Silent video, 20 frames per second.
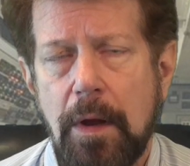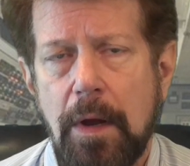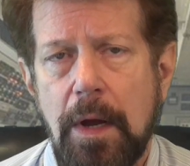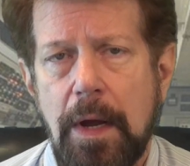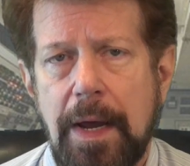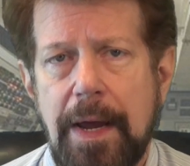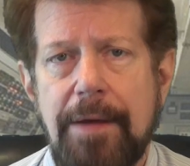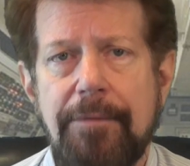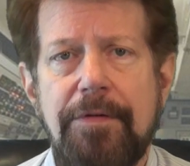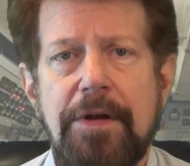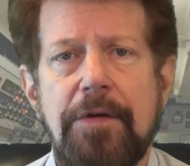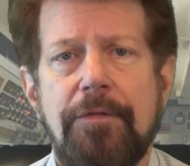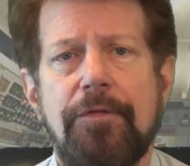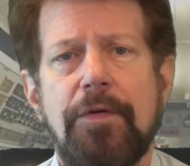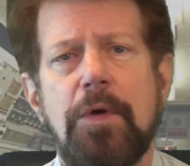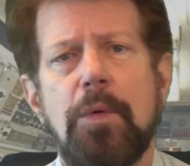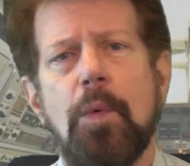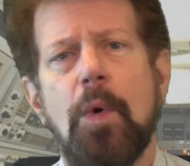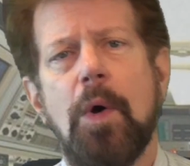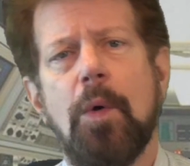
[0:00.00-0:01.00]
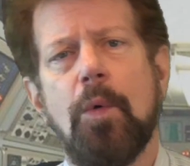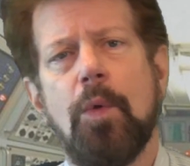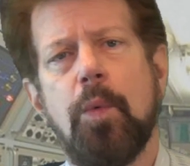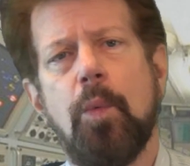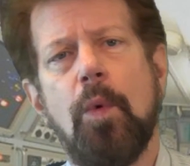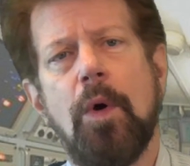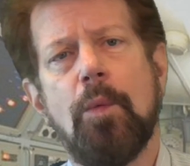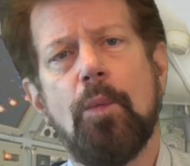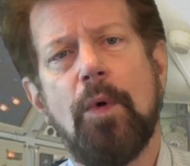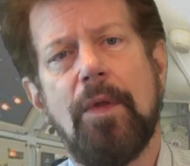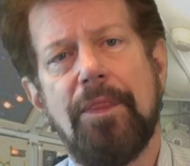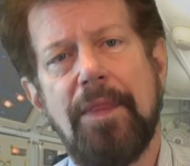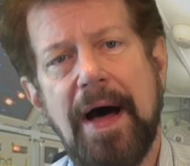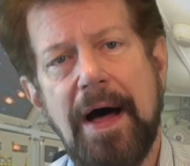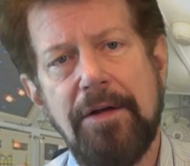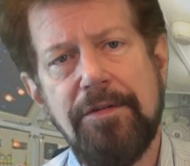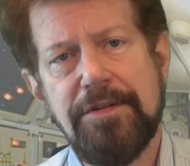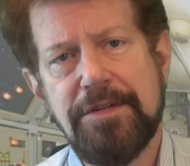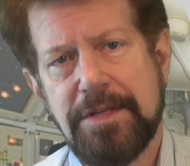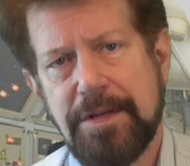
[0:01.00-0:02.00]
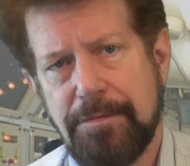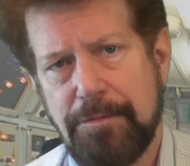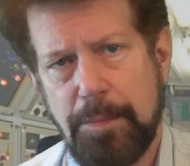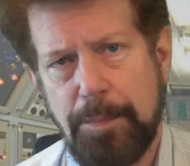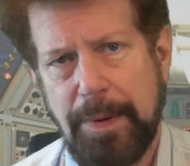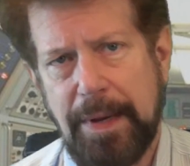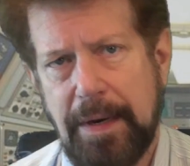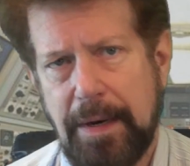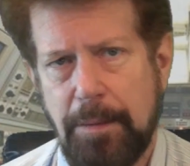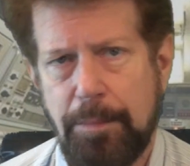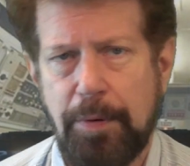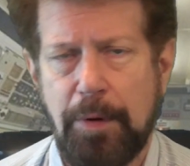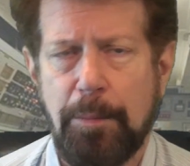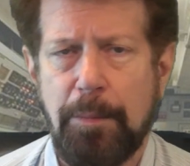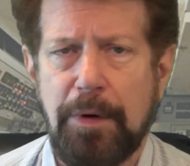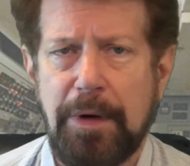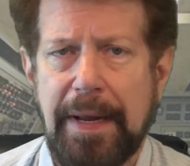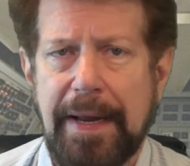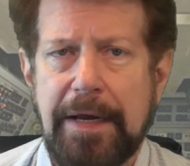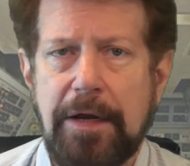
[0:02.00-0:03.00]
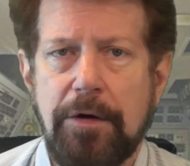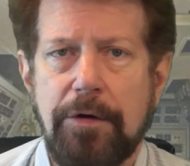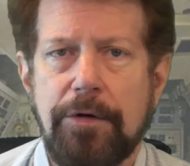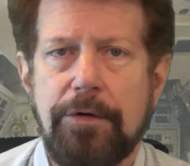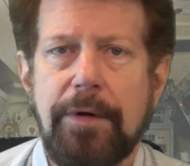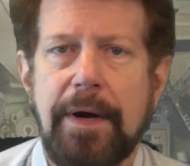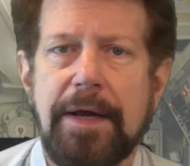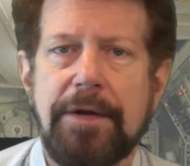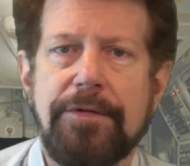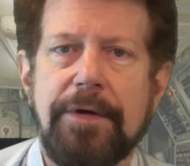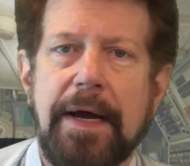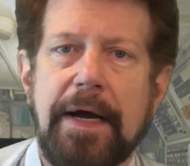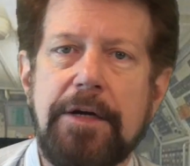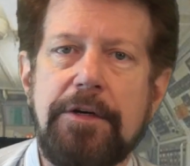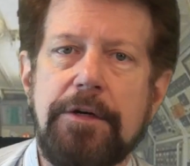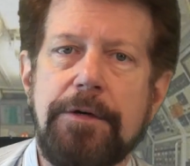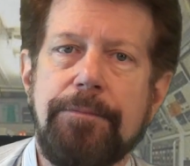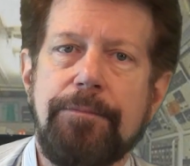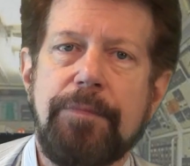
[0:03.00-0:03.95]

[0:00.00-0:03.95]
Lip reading: Even if you went with 1/1000th of a penny per molecular transaction,